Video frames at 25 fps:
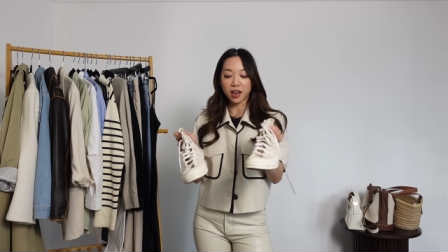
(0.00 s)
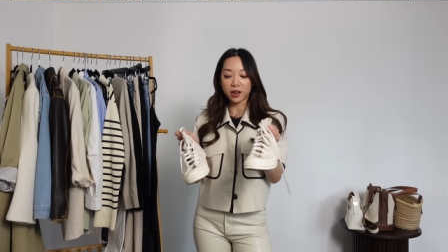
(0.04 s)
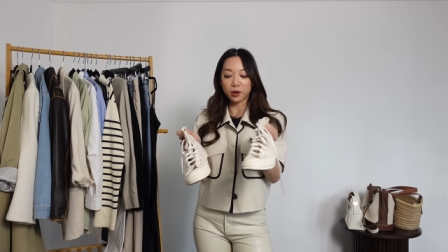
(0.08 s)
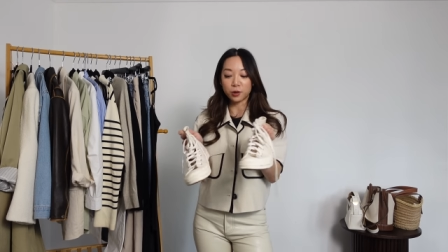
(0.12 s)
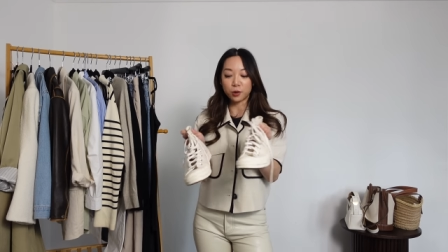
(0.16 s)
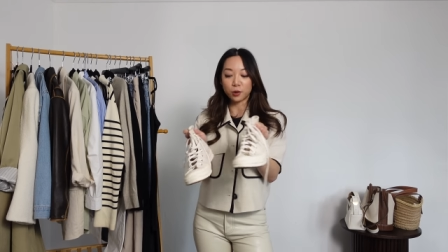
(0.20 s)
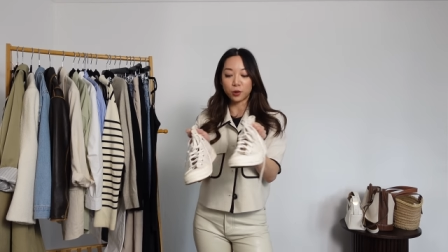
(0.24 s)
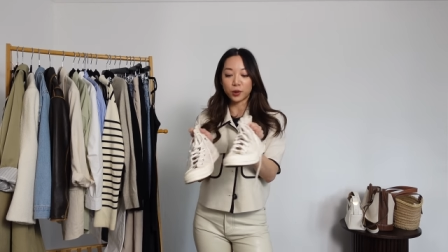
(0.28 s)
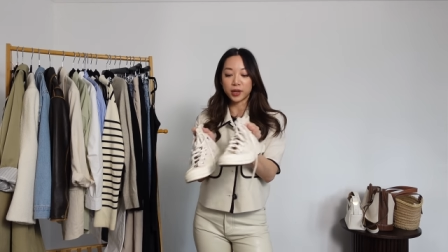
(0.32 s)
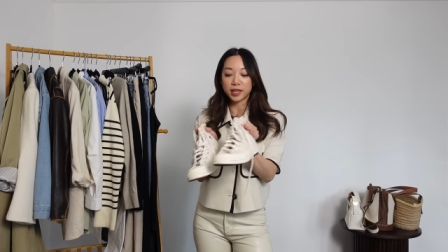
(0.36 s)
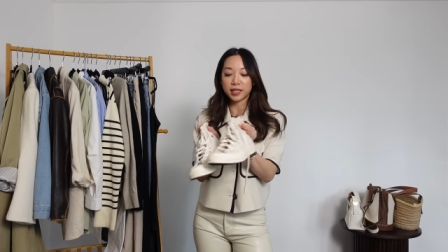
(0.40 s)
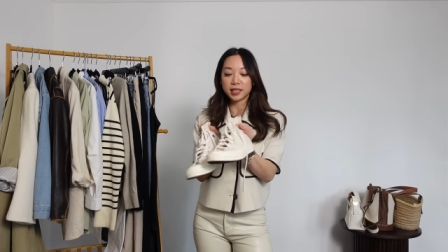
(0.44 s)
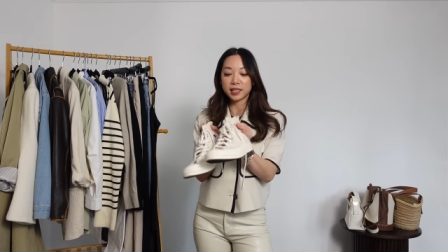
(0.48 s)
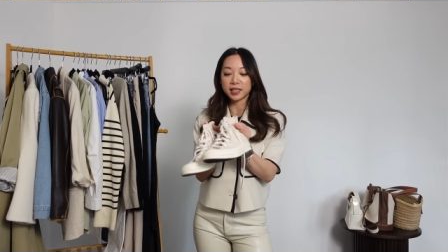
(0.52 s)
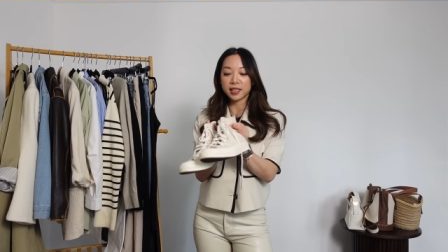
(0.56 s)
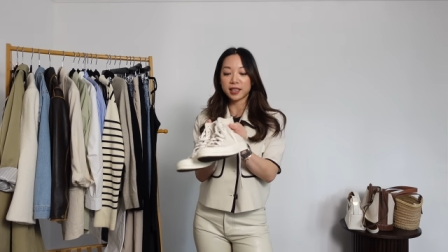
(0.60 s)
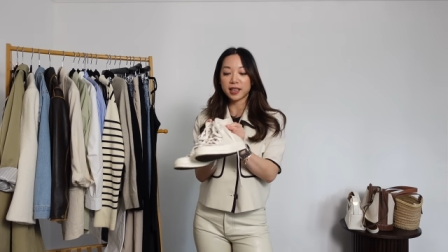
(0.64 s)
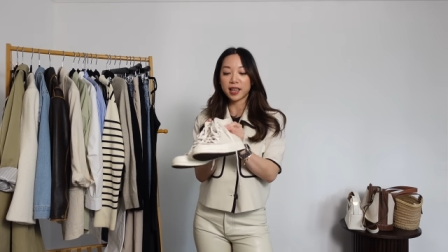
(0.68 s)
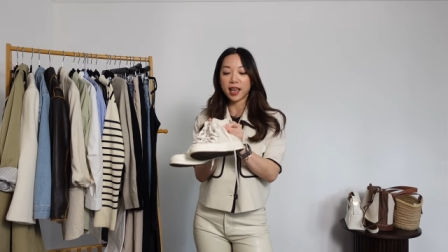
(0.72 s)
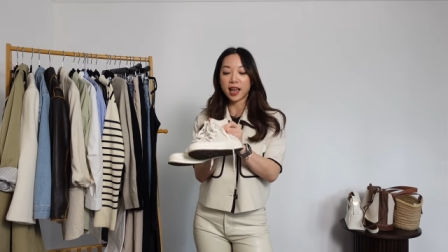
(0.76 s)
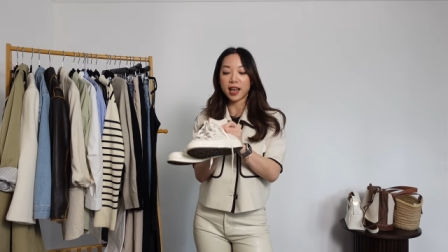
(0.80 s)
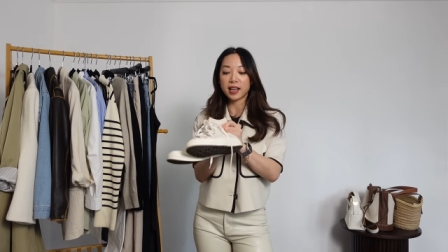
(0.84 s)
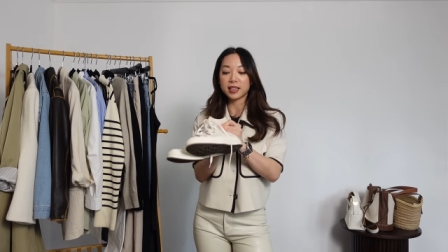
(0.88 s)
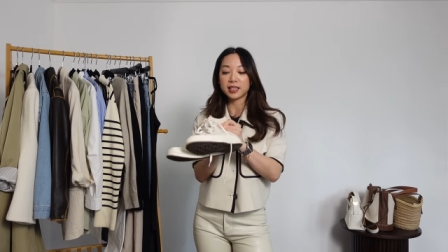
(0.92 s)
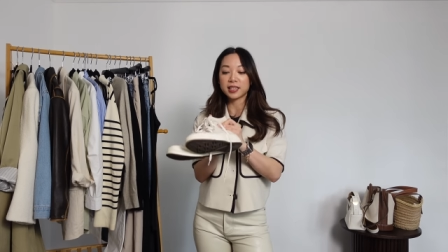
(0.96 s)
I always
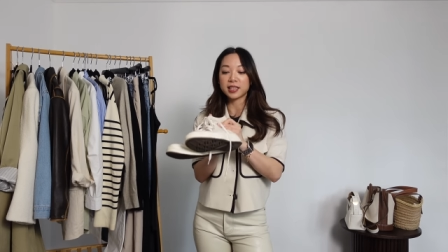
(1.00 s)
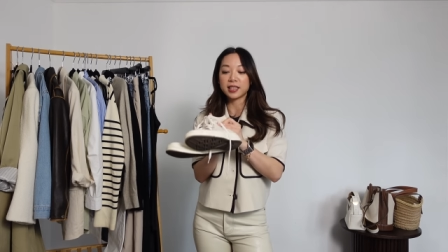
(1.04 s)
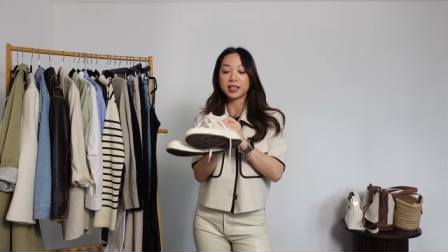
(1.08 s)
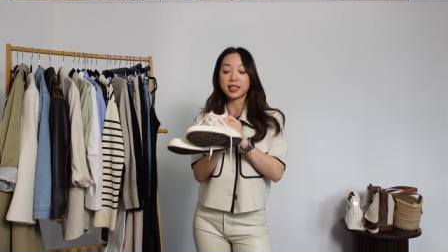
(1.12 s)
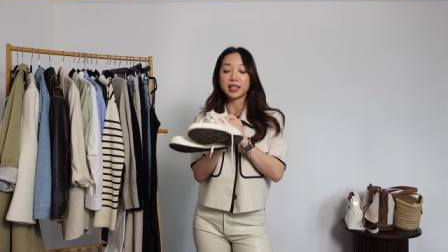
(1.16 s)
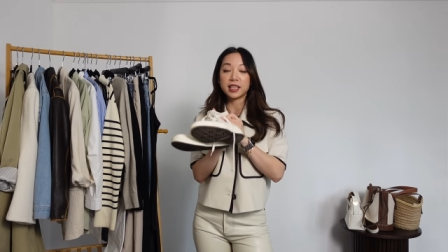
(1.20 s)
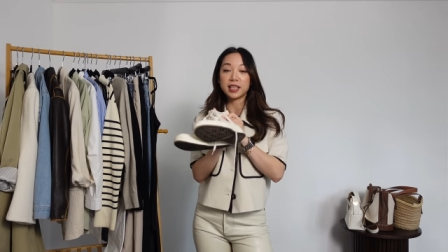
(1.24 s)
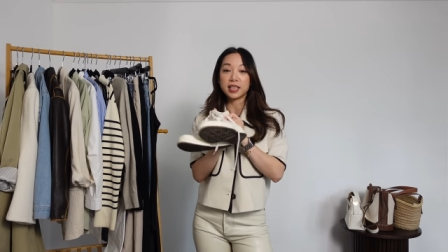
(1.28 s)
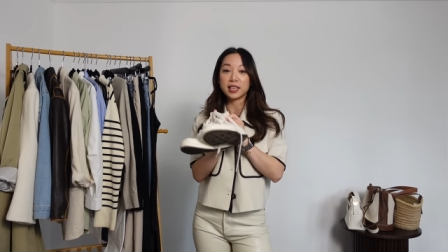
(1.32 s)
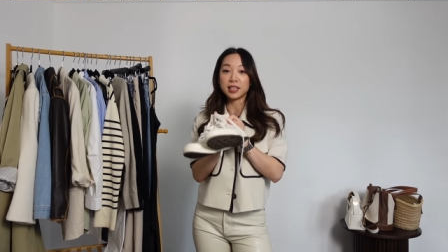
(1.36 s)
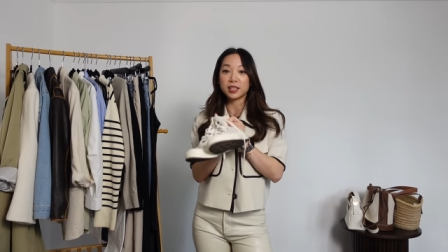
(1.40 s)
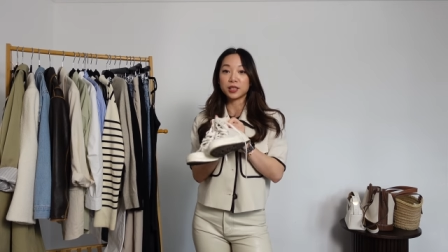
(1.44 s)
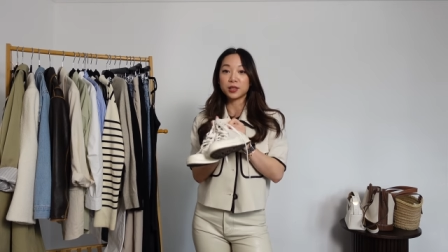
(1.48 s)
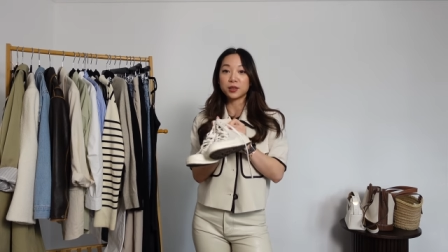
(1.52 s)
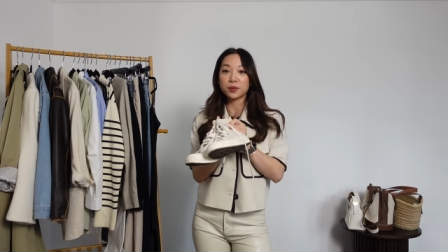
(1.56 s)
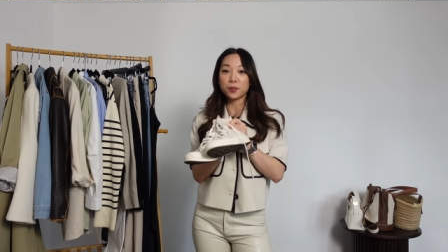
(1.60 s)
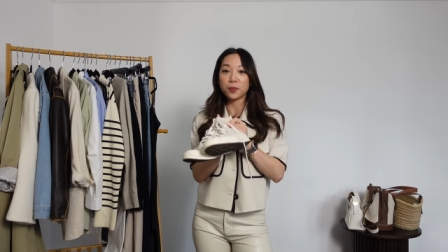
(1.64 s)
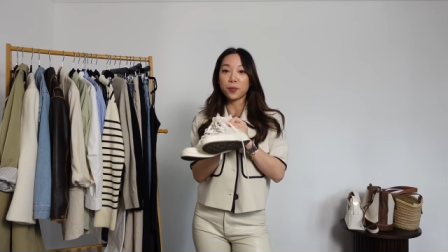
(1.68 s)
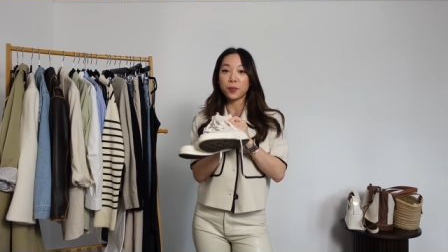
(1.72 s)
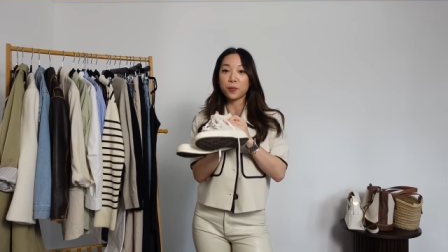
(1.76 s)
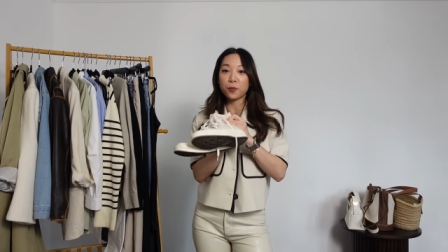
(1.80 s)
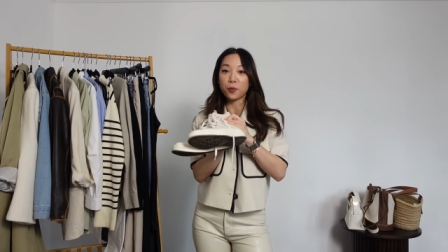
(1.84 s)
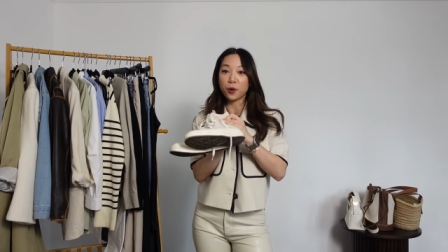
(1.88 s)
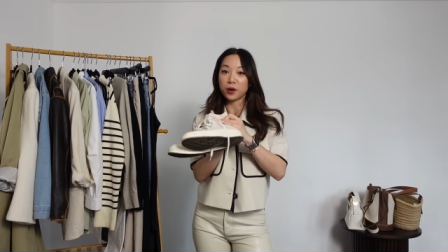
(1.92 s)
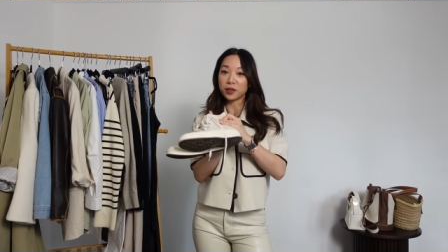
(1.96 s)
get
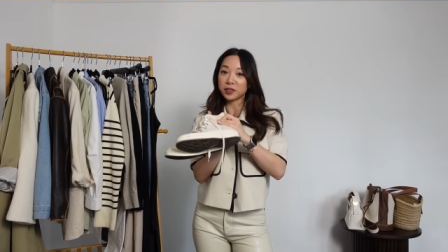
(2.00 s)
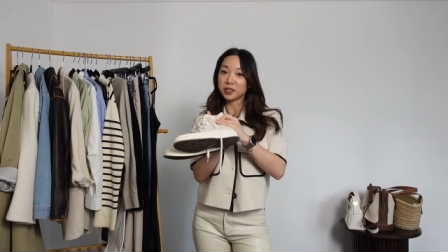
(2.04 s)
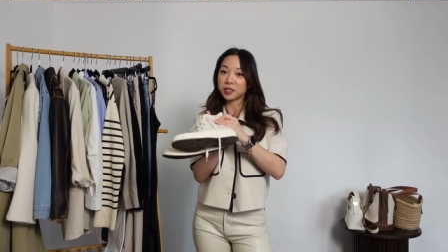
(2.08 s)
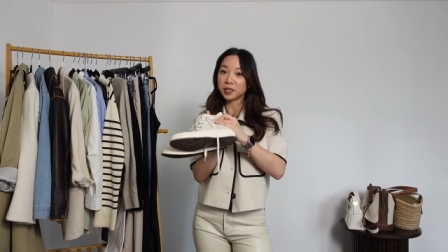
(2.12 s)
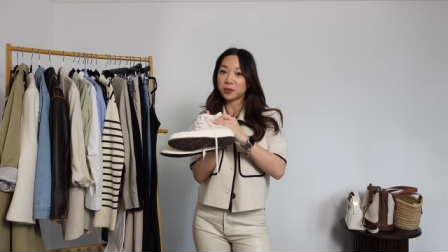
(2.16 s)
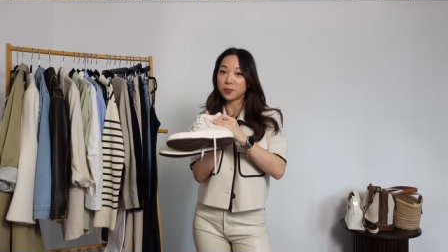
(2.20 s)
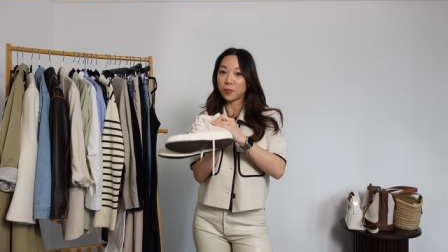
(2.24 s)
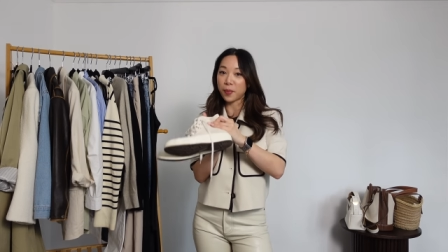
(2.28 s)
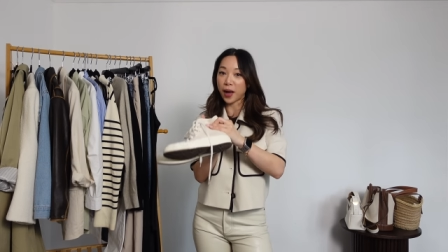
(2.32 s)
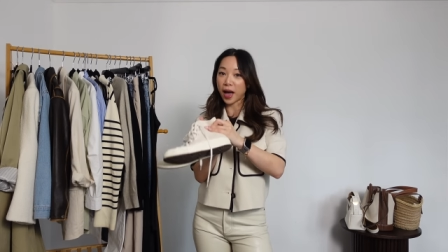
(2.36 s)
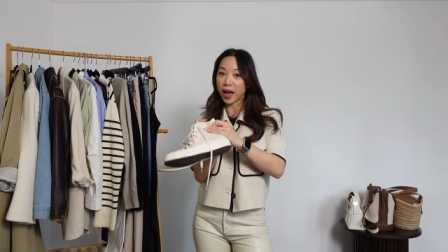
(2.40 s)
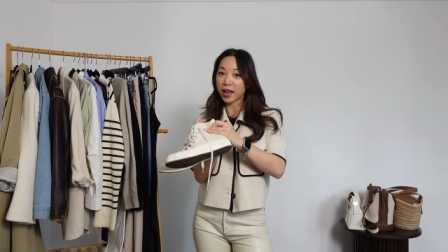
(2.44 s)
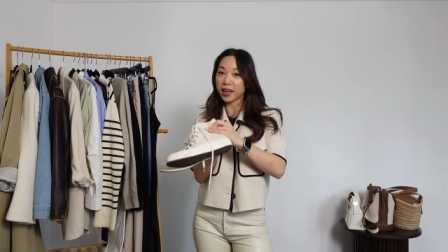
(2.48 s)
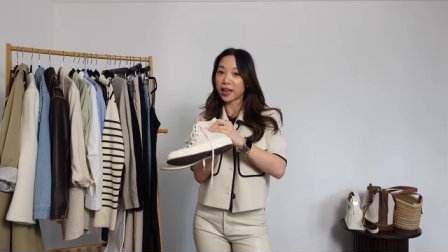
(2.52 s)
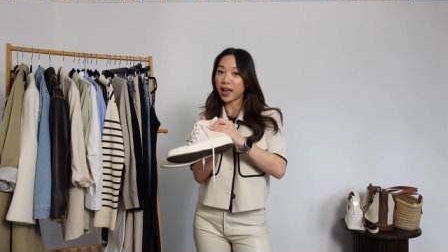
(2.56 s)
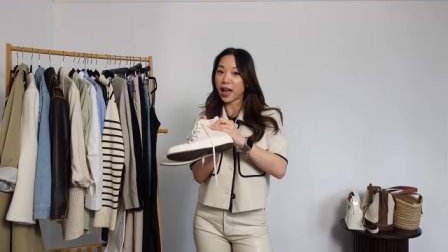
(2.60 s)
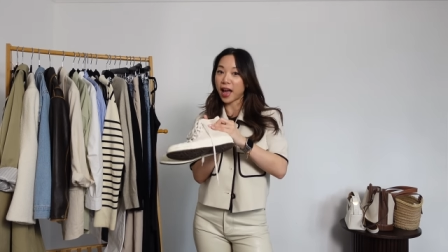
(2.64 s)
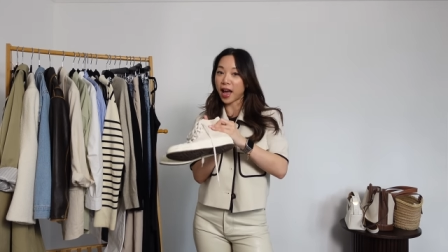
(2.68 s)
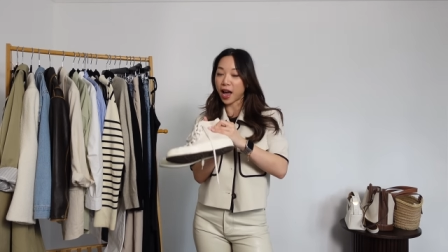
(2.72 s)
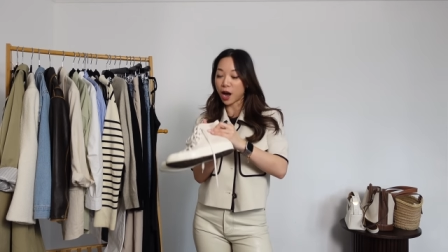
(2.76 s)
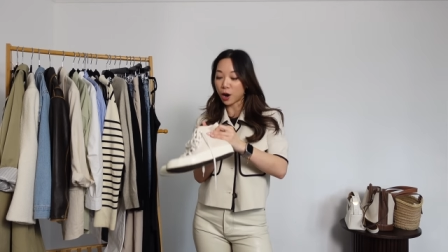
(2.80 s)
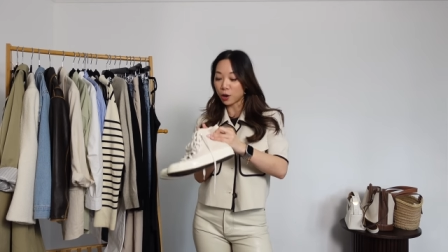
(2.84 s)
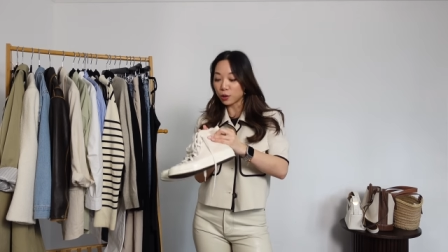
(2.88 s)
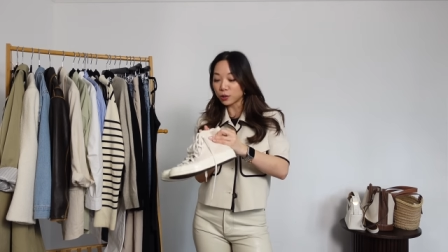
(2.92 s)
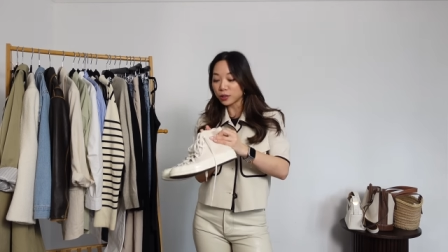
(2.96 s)
these ones back
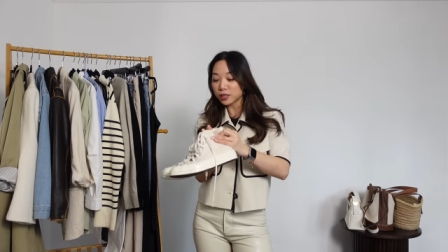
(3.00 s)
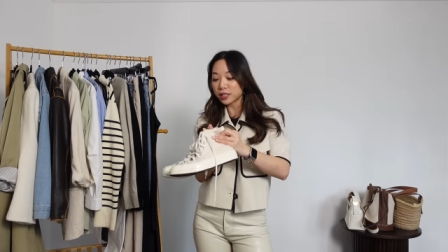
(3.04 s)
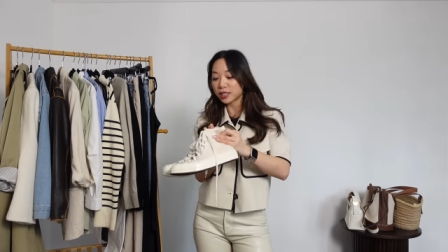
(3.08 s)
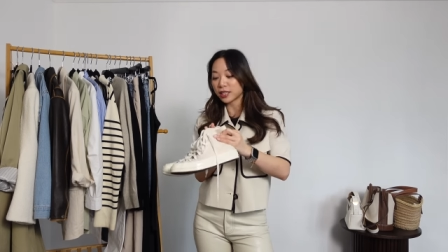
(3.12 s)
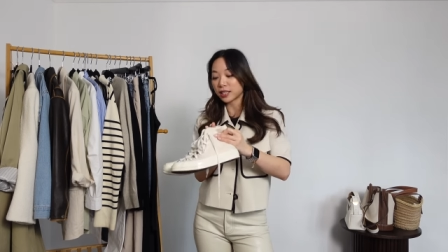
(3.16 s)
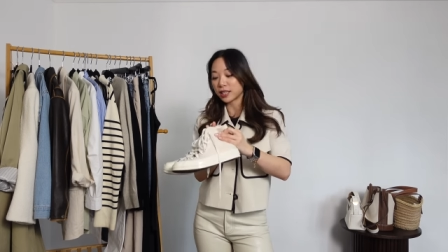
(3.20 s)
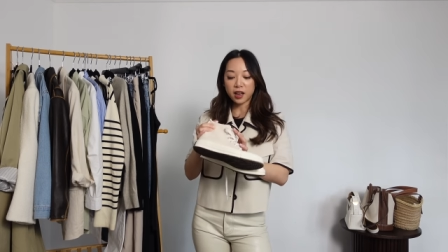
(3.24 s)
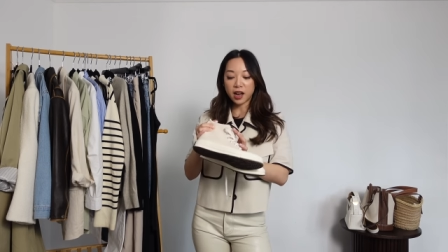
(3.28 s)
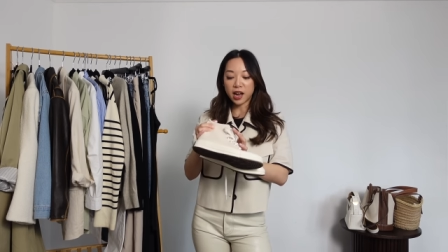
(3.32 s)
out.